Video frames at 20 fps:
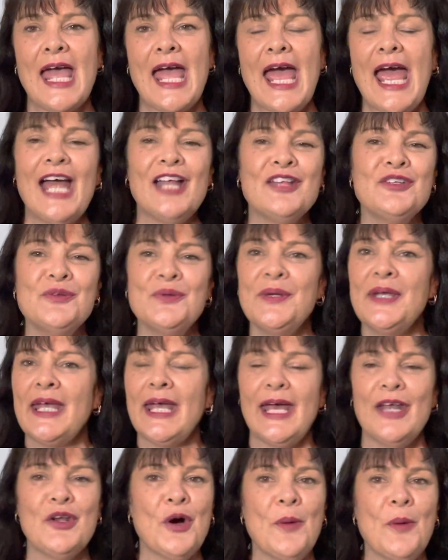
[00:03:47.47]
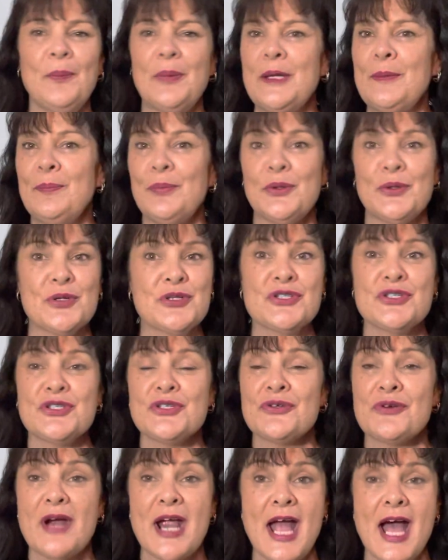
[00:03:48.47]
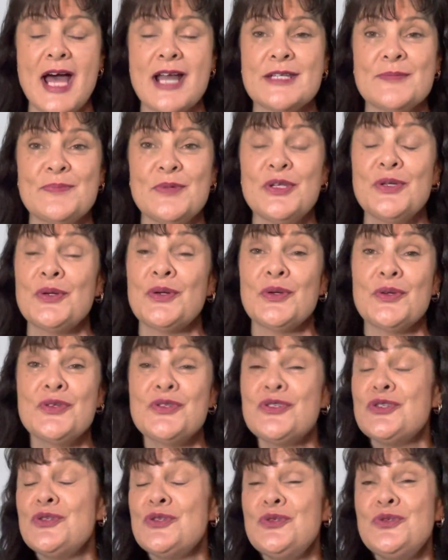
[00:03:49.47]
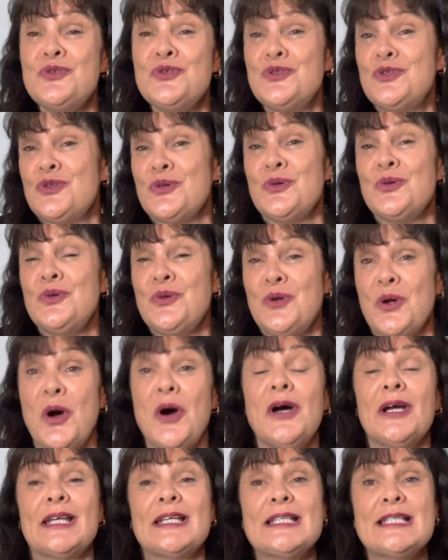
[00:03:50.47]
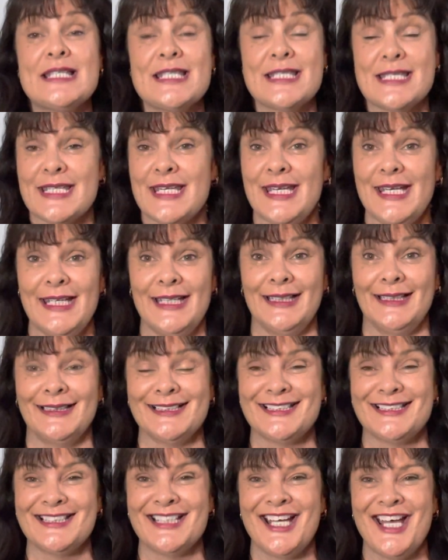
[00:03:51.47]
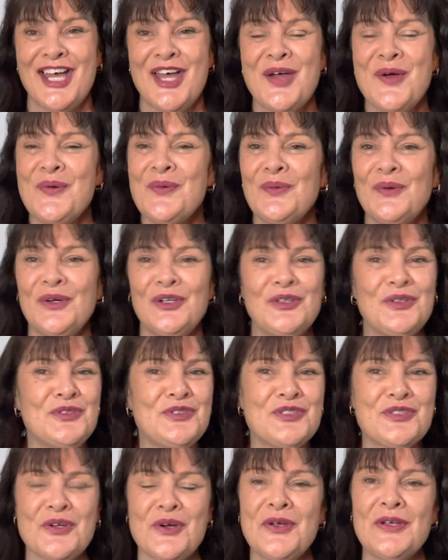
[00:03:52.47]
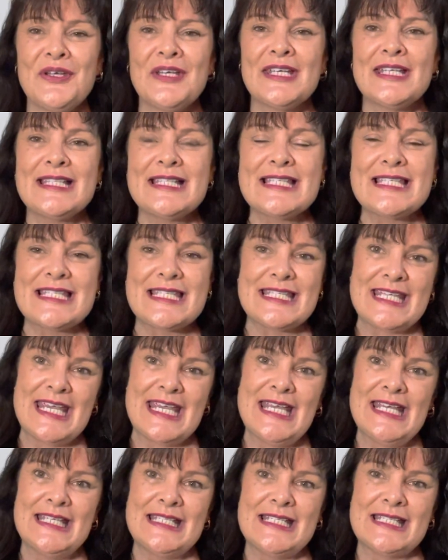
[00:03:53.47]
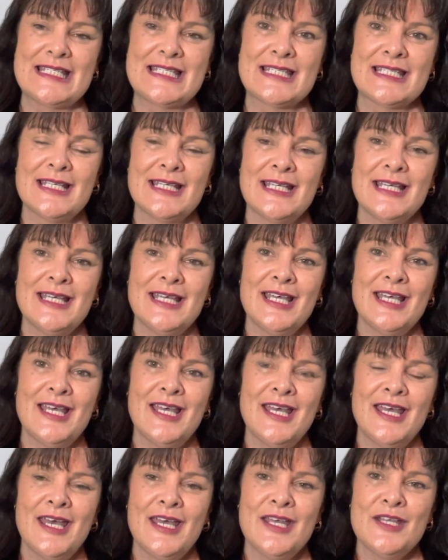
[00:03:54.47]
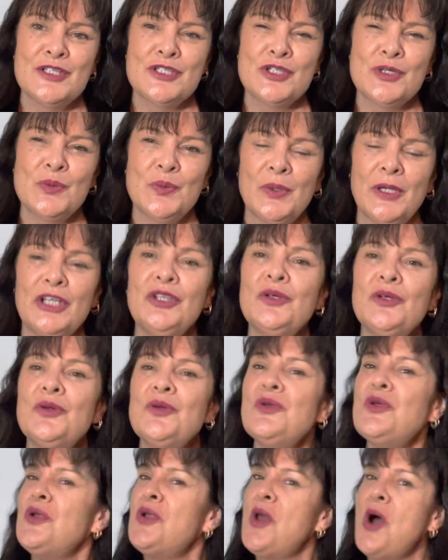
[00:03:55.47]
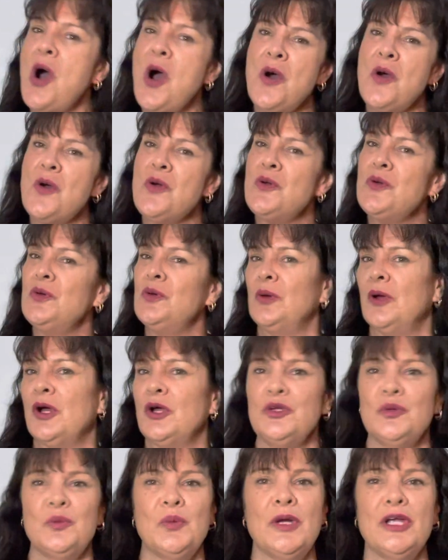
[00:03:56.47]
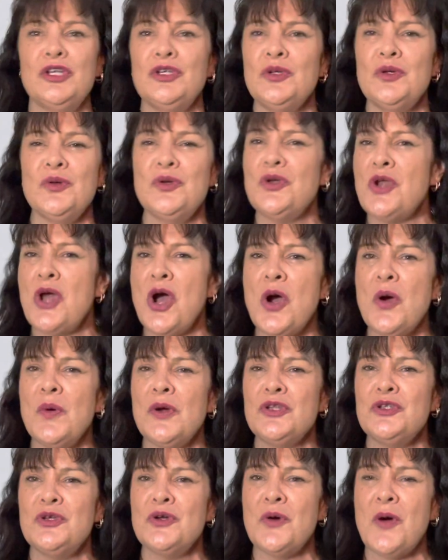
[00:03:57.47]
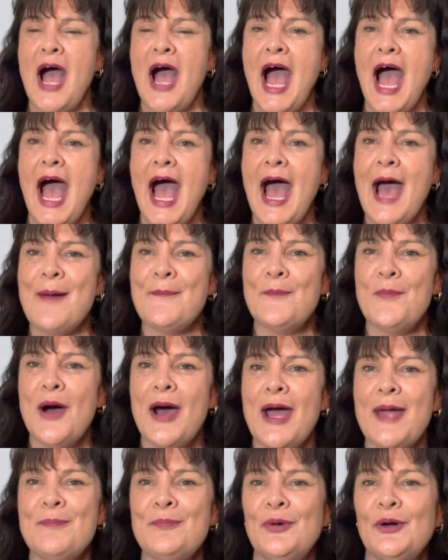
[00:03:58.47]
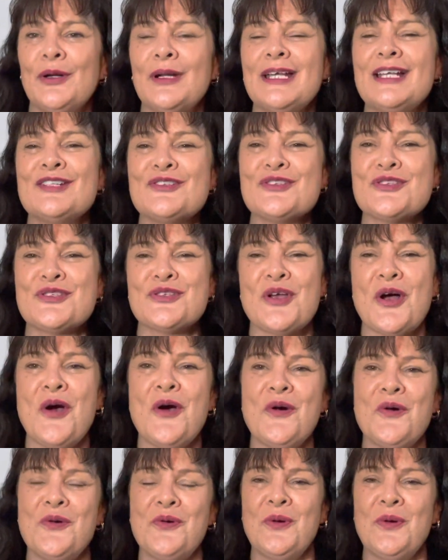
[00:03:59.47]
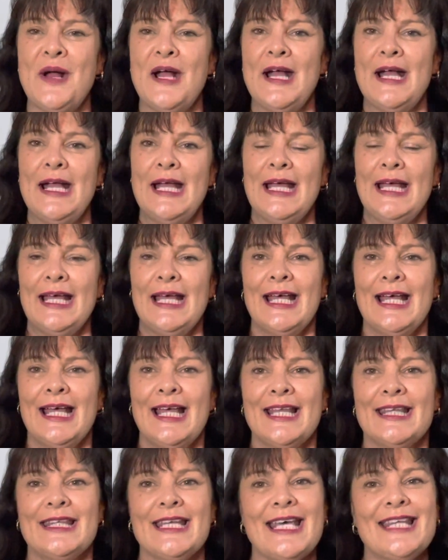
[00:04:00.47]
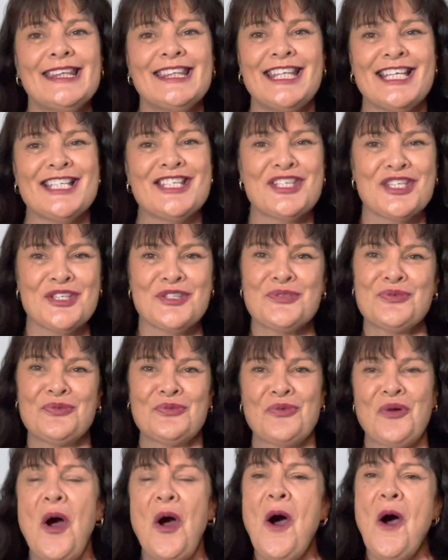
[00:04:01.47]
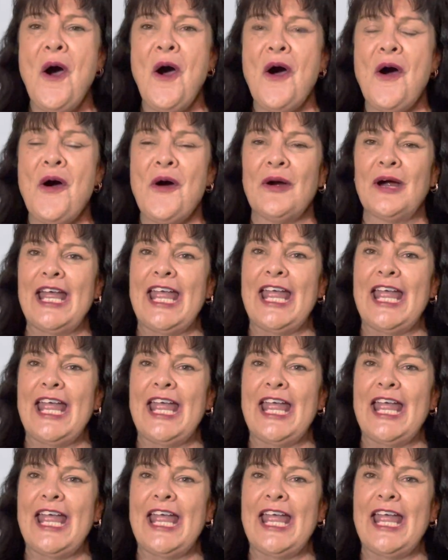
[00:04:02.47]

And you cannot be pushed around because you do not consent. When you don't consent to when you know in your heart, mind, body, and soul that this is wrong.